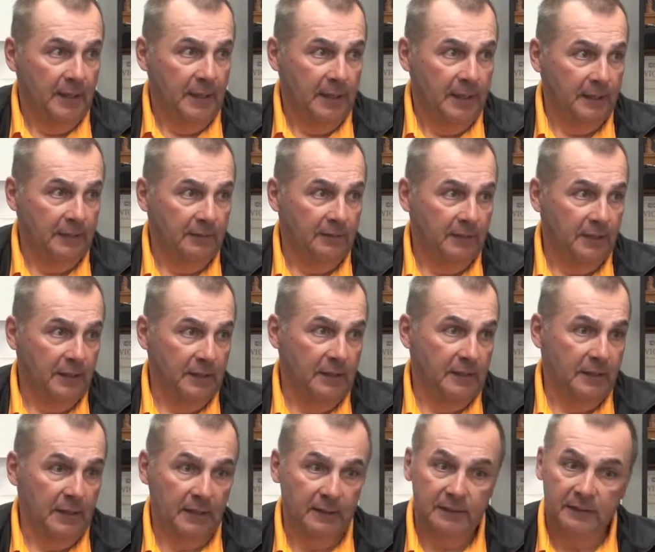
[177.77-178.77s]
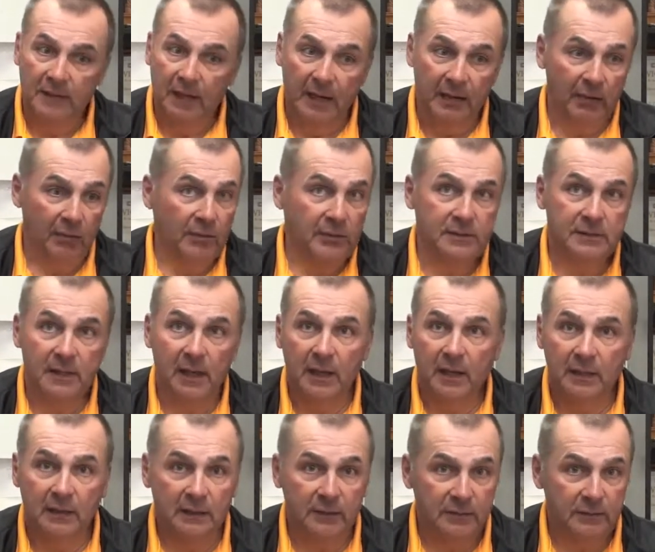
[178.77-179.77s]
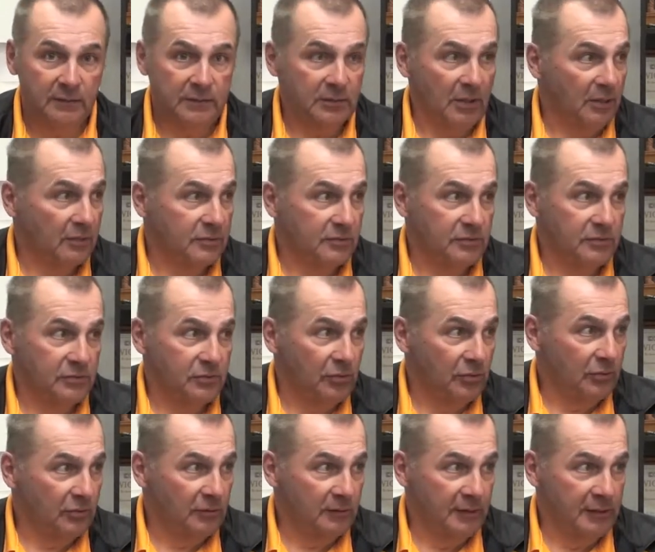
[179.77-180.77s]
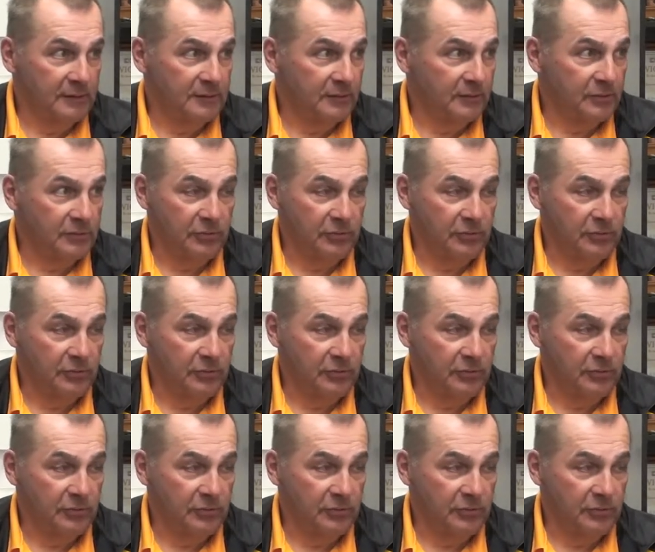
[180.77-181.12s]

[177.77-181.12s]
And I always say it starts in the circle, ends in the